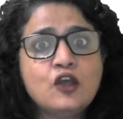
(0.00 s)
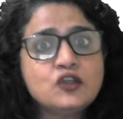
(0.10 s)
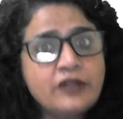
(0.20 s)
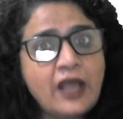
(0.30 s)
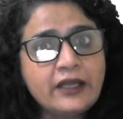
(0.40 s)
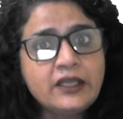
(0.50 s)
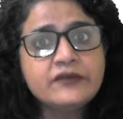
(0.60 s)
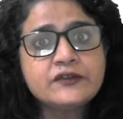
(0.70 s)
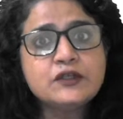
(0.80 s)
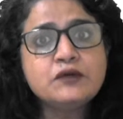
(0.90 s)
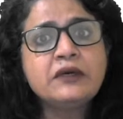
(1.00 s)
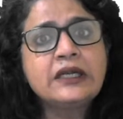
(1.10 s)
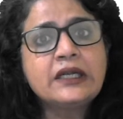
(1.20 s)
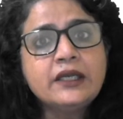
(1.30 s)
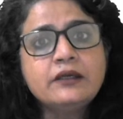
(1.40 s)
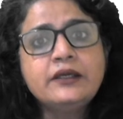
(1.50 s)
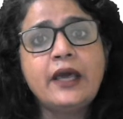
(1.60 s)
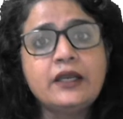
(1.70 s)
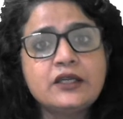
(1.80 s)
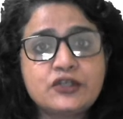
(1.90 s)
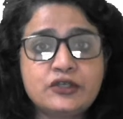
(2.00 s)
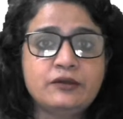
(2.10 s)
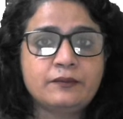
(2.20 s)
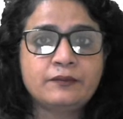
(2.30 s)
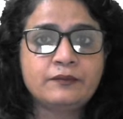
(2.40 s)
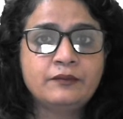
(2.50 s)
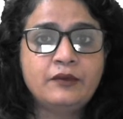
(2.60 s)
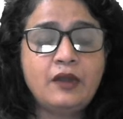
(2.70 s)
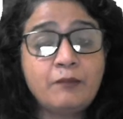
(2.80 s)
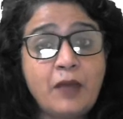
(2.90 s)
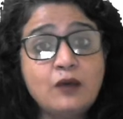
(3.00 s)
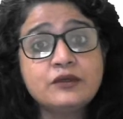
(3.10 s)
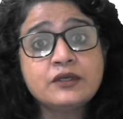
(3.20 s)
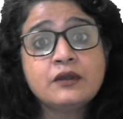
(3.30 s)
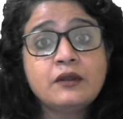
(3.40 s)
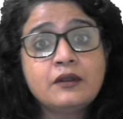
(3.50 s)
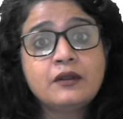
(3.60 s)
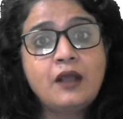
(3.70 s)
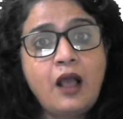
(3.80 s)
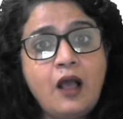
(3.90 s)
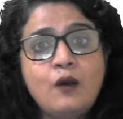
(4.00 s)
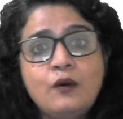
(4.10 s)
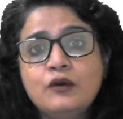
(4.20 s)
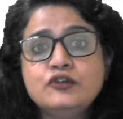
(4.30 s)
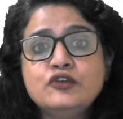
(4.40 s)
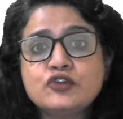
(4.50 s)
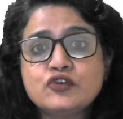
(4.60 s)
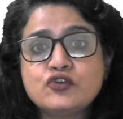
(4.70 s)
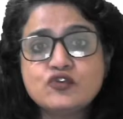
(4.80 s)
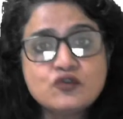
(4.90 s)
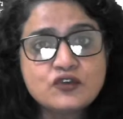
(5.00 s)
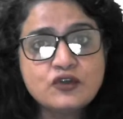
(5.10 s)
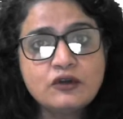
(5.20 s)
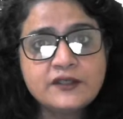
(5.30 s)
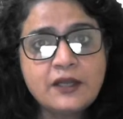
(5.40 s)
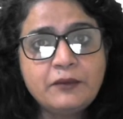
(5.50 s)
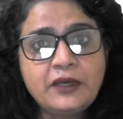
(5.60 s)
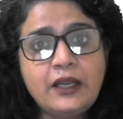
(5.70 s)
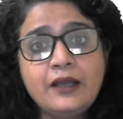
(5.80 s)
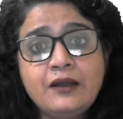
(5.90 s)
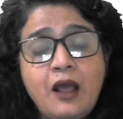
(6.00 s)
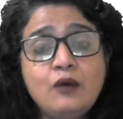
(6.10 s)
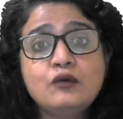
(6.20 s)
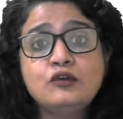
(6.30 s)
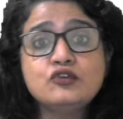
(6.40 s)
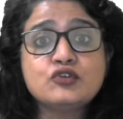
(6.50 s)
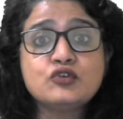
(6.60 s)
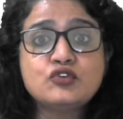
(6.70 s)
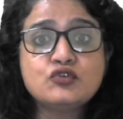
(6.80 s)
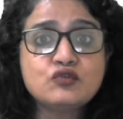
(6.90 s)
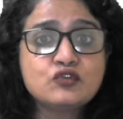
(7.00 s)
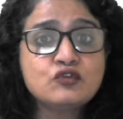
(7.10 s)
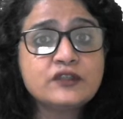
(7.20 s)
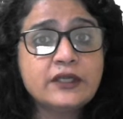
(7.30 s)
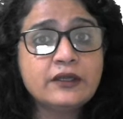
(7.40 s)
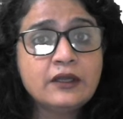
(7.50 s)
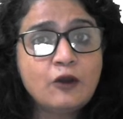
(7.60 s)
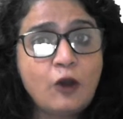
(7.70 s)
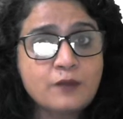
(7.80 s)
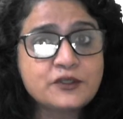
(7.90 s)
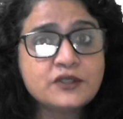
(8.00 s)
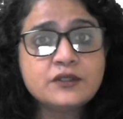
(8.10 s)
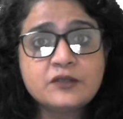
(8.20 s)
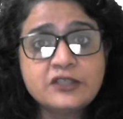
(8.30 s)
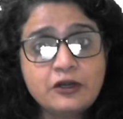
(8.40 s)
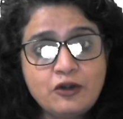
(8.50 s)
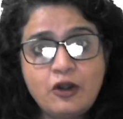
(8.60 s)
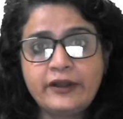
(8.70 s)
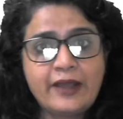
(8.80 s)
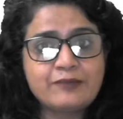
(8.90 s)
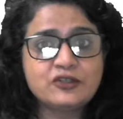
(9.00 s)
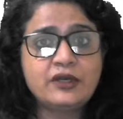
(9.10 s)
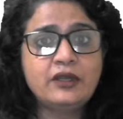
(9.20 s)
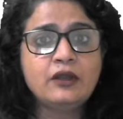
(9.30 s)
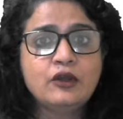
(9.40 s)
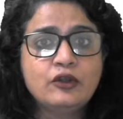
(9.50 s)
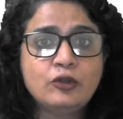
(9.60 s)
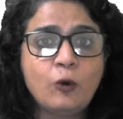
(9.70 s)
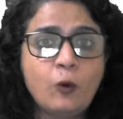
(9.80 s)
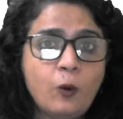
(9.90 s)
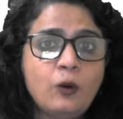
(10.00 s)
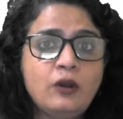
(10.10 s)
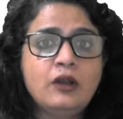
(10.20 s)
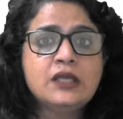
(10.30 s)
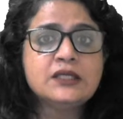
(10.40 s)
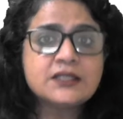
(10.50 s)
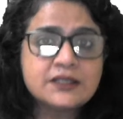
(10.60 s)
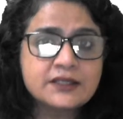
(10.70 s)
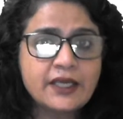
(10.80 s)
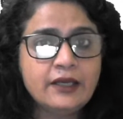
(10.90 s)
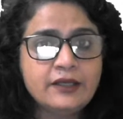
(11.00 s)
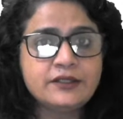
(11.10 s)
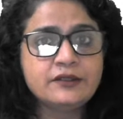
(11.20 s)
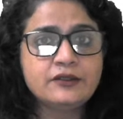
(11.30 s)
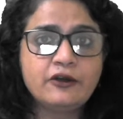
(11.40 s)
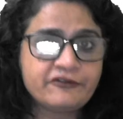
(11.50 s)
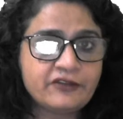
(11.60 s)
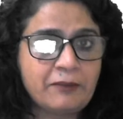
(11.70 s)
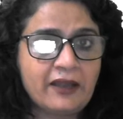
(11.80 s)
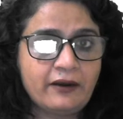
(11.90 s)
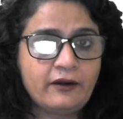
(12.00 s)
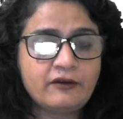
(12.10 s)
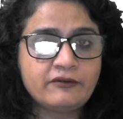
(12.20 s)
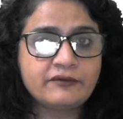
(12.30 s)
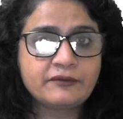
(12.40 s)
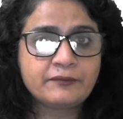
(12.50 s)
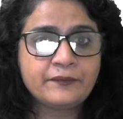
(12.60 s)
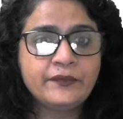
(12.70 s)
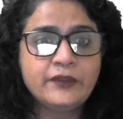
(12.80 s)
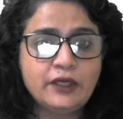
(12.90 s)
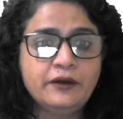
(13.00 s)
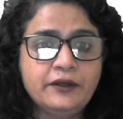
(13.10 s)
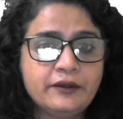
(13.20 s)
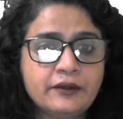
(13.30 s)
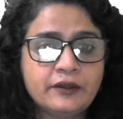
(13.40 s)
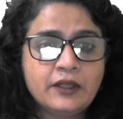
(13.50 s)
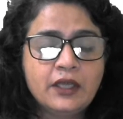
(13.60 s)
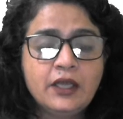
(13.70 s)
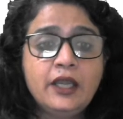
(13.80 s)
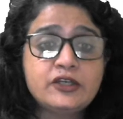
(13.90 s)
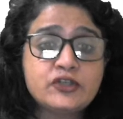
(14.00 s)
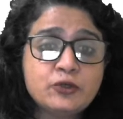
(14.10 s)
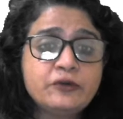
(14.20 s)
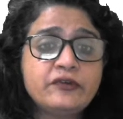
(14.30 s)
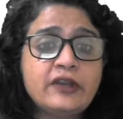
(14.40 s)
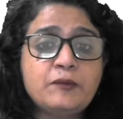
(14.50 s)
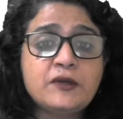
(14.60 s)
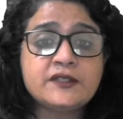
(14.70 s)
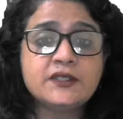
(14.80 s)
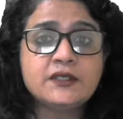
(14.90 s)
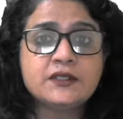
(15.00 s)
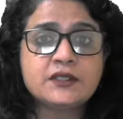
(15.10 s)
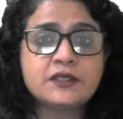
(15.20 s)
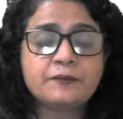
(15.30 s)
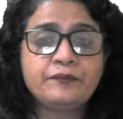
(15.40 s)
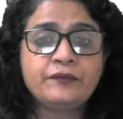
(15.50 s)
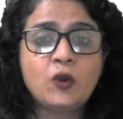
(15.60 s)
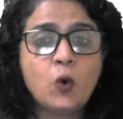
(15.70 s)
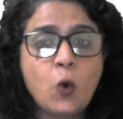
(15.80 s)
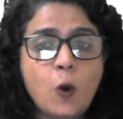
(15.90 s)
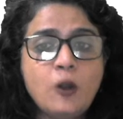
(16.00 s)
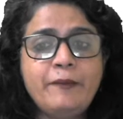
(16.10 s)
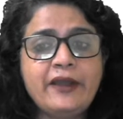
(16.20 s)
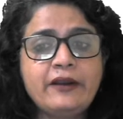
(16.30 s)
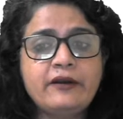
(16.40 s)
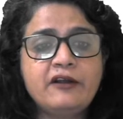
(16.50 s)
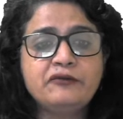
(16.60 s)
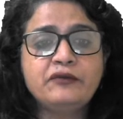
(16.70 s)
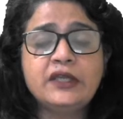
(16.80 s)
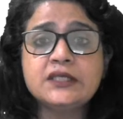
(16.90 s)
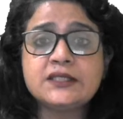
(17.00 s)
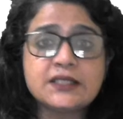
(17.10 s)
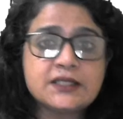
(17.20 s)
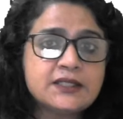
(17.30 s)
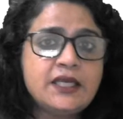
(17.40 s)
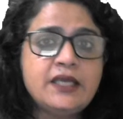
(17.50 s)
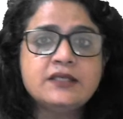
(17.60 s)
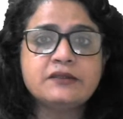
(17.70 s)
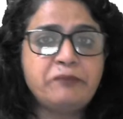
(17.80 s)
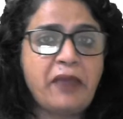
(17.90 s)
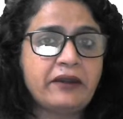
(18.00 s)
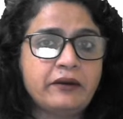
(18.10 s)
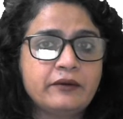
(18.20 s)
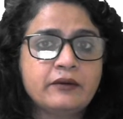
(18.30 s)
So that gives you a clear direction about how you should choose your summary and how you should choose those options which are not capturing the whole skeleton of the paragraph. Third, it should represent whole paragraph in a succinct manner.